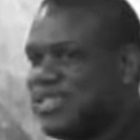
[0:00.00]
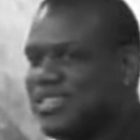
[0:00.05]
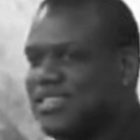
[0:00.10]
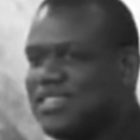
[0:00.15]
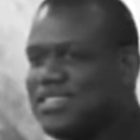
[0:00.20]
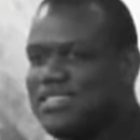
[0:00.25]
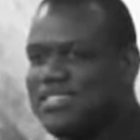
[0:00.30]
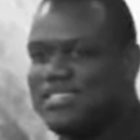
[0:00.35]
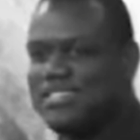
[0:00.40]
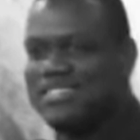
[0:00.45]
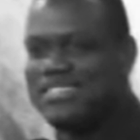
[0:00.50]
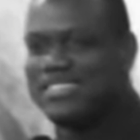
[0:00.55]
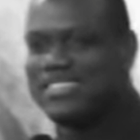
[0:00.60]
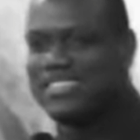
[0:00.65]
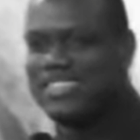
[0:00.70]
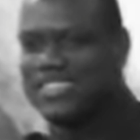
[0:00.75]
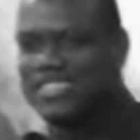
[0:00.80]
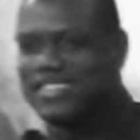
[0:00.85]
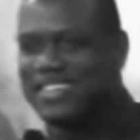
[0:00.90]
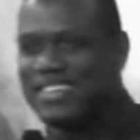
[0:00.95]
because
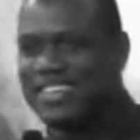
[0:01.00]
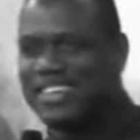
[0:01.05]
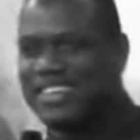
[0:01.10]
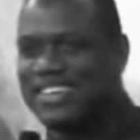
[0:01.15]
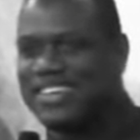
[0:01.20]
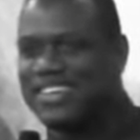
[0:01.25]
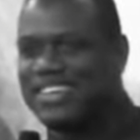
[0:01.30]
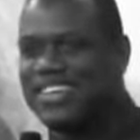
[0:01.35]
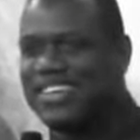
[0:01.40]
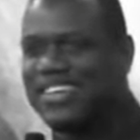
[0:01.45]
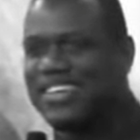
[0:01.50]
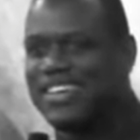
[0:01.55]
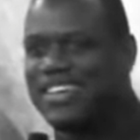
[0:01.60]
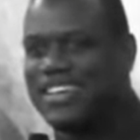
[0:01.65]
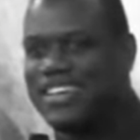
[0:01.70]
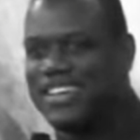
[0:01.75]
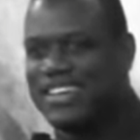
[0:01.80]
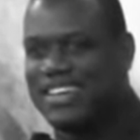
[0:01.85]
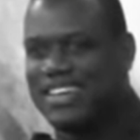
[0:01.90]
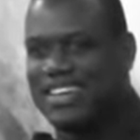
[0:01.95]

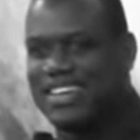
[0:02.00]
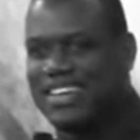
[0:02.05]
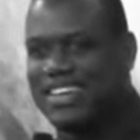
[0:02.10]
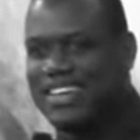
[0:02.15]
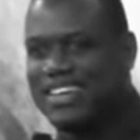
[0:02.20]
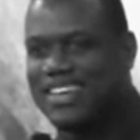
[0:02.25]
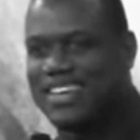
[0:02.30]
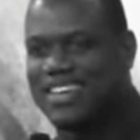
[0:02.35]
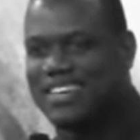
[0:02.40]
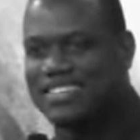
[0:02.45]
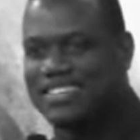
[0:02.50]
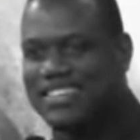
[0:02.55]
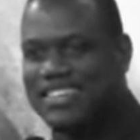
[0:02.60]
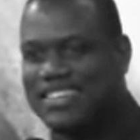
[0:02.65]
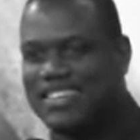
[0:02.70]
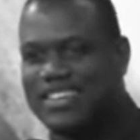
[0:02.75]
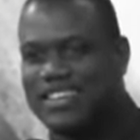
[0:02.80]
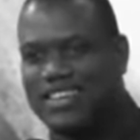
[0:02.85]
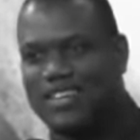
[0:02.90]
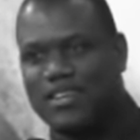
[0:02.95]
I got a
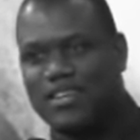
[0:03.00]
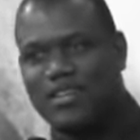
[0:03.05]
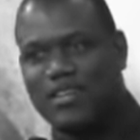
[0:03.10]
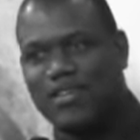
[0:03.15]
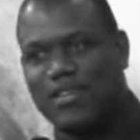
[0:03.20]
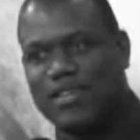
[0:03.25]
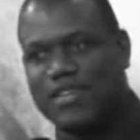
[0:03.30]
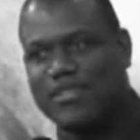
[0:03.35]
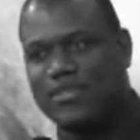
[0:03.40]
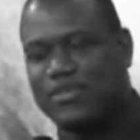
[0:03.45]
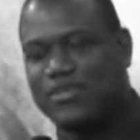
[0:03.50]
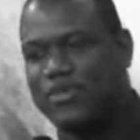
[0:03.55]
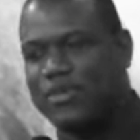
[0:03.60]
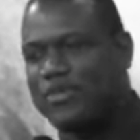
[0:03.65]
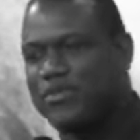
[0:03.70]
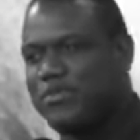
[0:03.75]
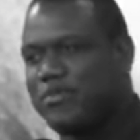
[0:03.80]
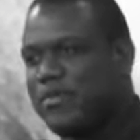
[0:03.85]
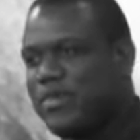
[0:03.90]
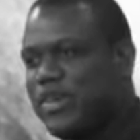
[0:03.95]
lot of call
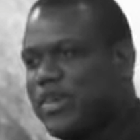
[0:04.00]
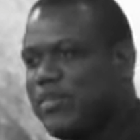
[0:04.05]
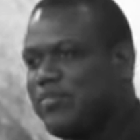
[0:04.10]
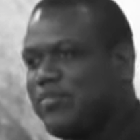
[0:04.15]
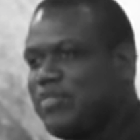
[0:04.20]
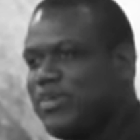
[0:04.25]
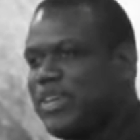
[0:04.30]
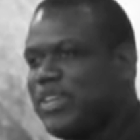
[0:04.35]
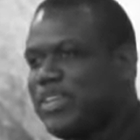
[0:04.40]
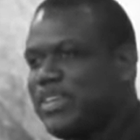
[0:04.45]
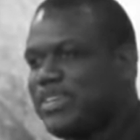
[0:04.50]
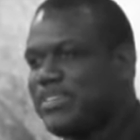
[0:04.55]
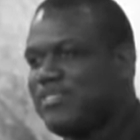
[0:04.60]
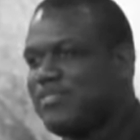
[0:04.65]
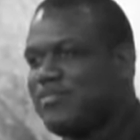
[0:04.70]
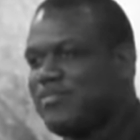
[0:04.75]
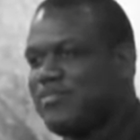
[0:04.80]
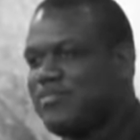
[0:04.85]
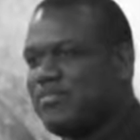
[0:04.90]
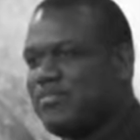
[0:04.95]
from Maypen,
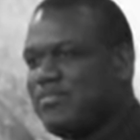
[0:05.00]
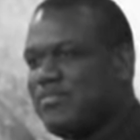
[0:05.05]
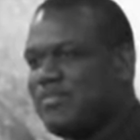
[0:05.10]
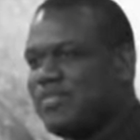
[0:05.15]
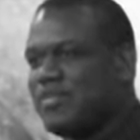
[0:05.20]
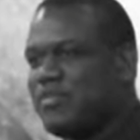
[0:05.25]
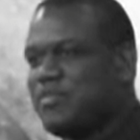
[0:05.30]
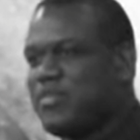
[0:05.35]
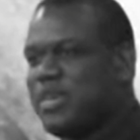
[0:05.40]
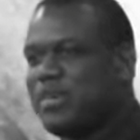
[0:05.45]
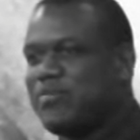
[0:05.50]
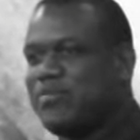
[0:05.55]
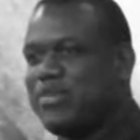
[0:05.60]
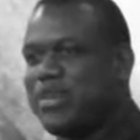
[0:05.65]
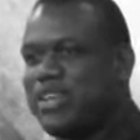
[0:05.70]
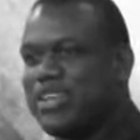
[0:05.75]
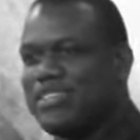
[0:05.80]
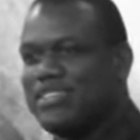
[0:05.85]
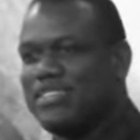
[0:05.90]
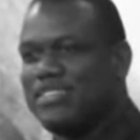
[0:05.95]
and the
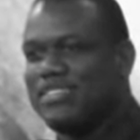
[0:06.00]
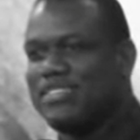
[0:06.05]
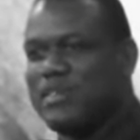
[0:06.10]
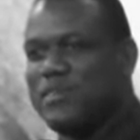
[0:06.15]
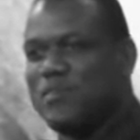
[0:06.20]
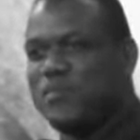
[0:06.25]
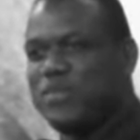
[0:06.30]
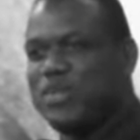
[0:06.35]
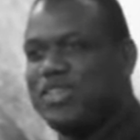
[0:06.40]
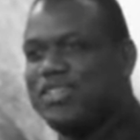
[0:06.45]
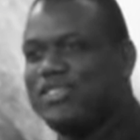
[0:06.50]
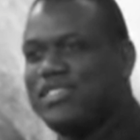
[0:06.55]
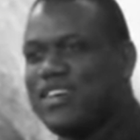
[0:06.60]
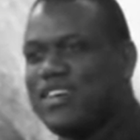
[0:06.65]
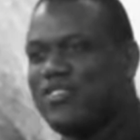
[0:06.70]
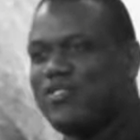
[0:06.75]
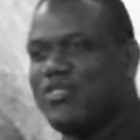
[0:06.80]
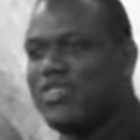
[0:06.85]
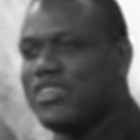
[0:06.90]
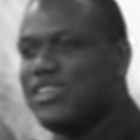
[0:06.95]
Maypen Assembly is
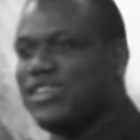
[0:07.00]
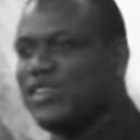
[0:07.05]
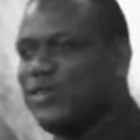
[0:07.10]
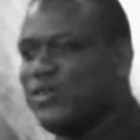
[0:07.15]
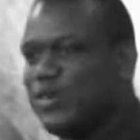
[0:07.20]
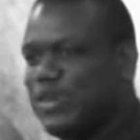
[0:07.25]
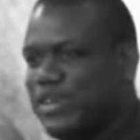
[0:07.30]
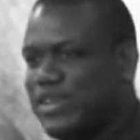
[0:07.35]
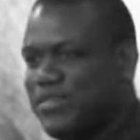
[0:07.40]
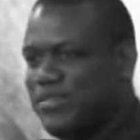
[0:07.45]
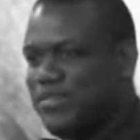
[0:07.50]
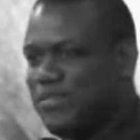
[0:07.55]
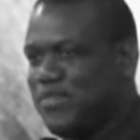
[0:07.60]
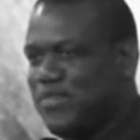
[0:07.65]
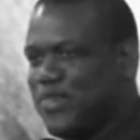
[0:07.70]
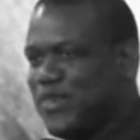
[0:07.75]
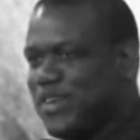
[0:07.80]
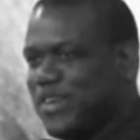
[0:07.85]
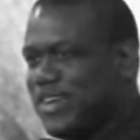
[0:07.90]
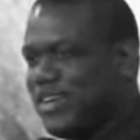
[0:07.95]
actually looking
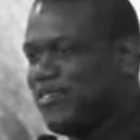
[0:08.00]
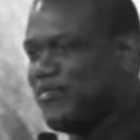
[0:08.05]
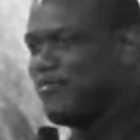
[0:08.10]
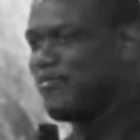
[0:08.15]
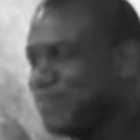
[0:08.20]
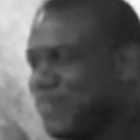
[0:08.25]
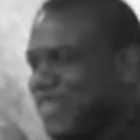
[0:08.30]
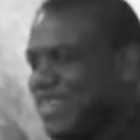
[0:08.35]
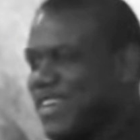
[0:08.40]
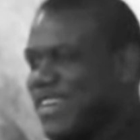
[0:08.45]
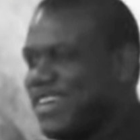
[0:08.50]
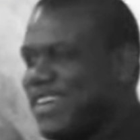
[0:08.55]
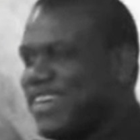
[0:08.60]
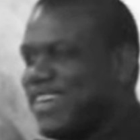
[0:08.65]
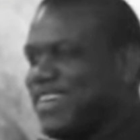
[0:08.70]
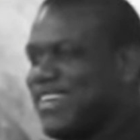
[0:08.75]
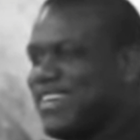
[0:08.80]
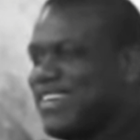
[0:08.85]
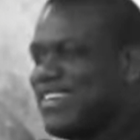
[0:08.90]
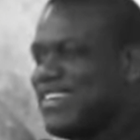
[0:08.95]
for him
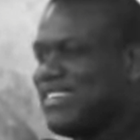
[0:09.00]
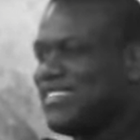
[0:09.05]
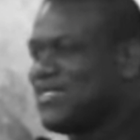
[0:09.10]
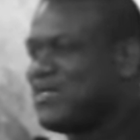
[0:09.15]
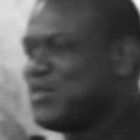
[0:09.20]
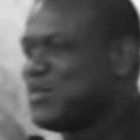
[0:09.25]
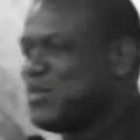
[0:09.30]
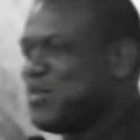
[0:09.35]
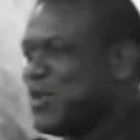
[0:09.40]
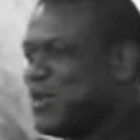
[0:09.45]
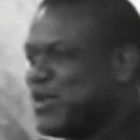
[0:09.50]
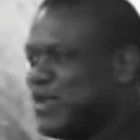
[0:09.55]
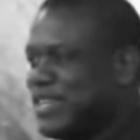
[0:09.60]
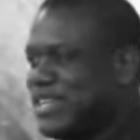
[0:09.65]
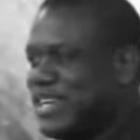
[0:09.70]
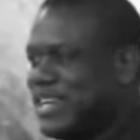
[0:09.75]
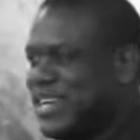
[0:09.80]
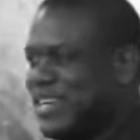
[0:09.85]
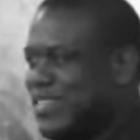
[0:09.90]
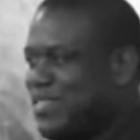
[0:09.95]
tomorrow
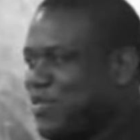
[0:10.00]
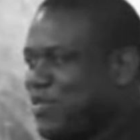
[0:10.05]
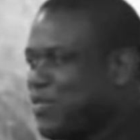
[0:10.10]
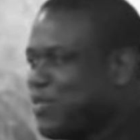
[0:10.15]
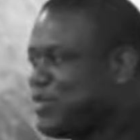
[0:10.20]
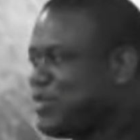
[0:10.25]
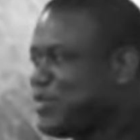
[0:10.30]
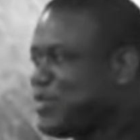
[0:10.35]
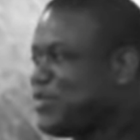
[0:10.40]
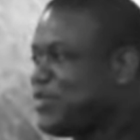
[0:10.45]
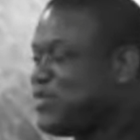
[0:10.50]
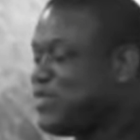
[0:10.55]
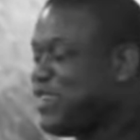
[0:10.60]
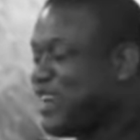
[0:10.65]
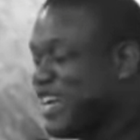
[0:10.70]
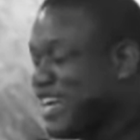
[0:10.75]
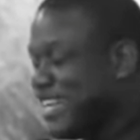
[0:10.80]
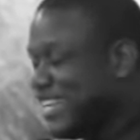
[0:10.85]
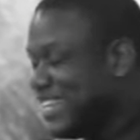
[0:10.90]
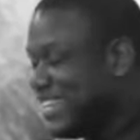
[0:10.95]
night through to
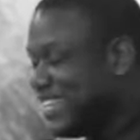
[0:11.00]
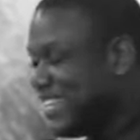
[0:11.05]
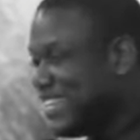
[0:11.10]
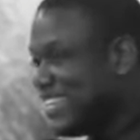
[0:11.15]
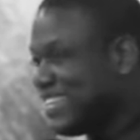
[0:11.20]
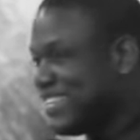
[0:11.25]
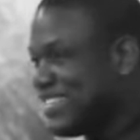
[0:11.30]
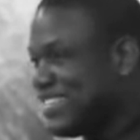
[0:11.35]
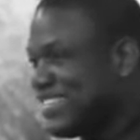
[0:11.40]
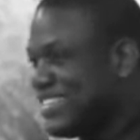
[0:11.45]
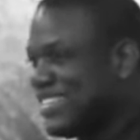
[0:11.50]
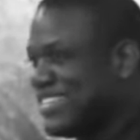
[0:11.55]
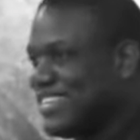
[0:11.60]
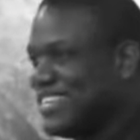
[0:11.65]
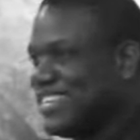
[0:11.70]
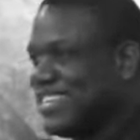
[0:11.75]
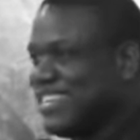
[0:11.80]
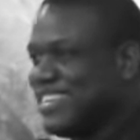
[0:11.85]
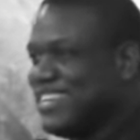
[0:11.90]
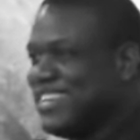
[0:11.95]
Friday night.
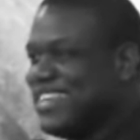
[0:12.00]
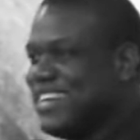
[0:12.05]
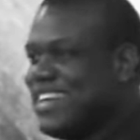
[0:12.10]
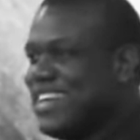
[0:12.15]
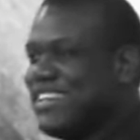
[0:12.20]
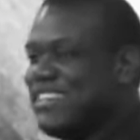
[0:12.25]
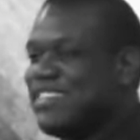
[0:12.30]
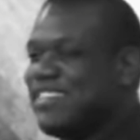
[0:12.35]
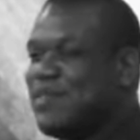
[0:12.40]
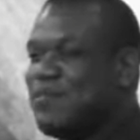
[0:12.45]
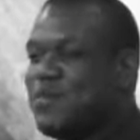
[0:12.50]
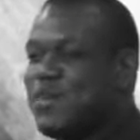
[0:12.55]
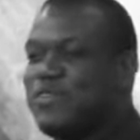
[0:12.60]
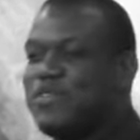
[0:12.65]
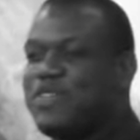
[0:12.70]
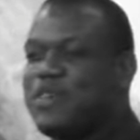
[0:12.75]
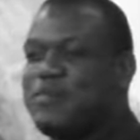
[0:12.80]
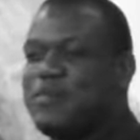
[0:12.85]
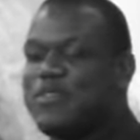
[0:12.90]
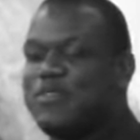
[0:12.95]
And some of
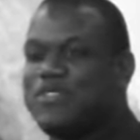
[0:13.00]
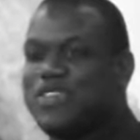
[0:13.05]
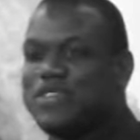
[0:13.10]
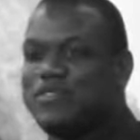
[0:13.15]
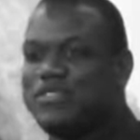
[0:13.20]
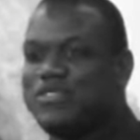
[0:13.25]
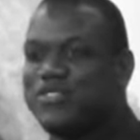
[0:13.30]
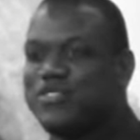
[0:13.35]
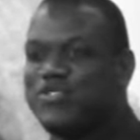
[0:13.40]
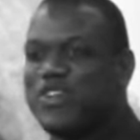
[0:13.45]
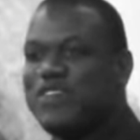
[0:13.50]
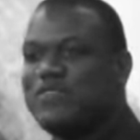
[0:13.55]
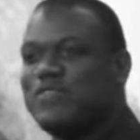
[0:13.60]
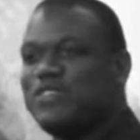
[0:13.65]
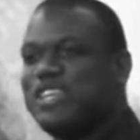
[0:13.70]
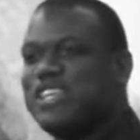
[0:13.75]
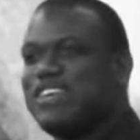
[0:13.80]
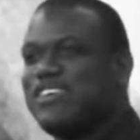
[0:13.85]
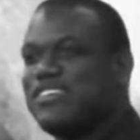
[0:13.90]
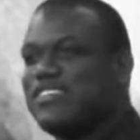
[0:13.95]
them have even
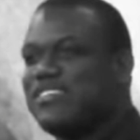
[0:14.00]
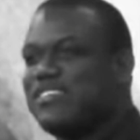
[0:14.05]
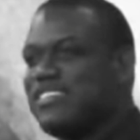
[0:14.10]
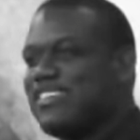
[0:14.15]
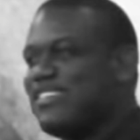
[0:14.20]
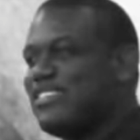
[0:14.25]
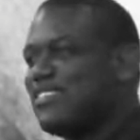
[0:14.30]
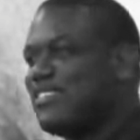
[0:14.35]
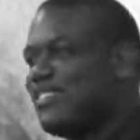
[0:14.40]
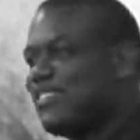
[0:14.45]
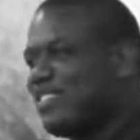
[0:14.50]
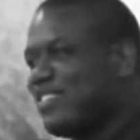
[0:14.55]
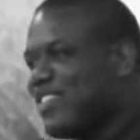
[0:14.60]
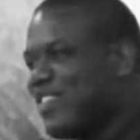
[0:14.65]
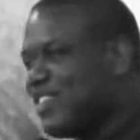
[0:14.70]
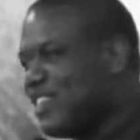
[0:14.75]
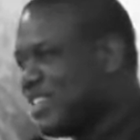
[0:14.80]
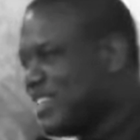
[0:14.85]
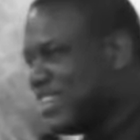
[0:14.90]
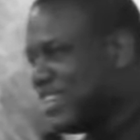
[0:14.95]
traveled here since
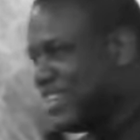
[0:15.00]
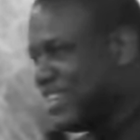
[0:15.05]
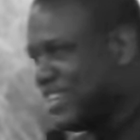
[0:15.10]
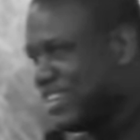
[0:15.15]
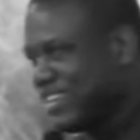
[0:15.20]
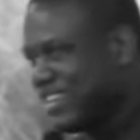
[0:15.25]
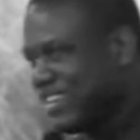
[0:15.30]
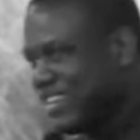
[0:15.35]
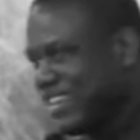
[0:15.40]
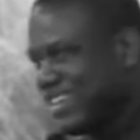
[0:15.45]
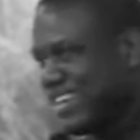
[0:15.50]
Sunday.